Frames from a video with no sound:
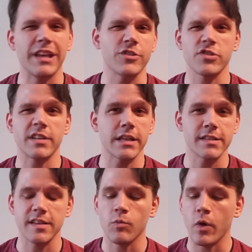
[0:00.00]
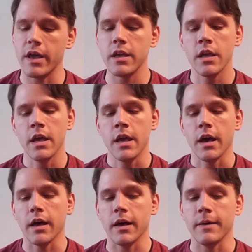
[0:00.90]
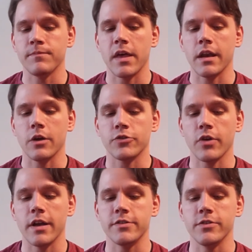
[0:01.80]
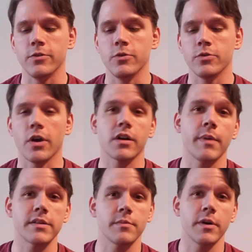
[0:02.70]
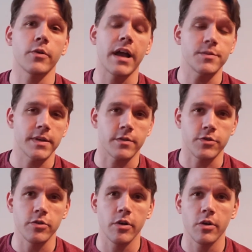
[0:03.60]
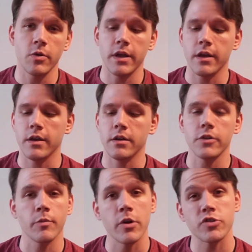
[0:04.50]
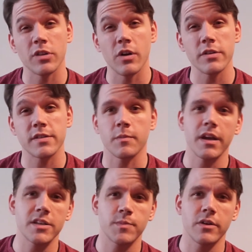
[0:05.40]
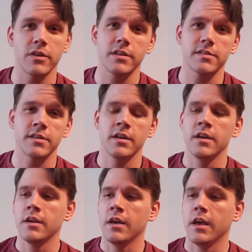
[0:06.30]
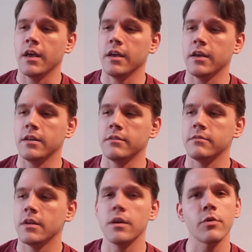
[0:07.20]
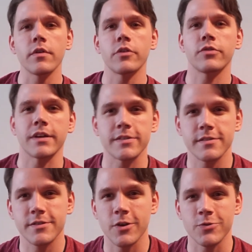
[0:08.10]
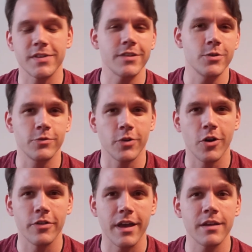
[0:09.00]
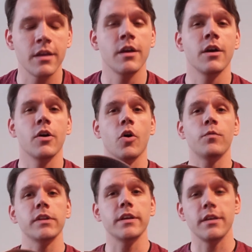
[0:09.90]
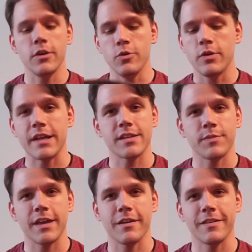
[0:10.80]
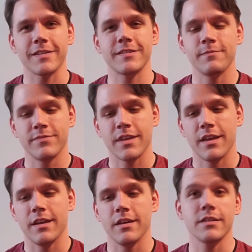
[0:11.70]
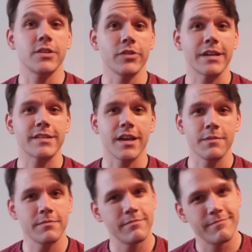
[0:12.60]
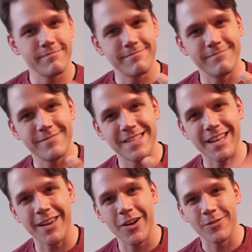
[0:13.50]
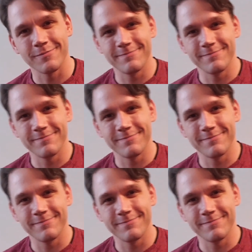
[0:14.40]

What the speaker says: interesting in some way. And I'll try to talk about some other aspects of judo and other martial arts in my experience and a number of other things. So stay tuned for all that. Hopefully you got something out of this. Until next time, take care.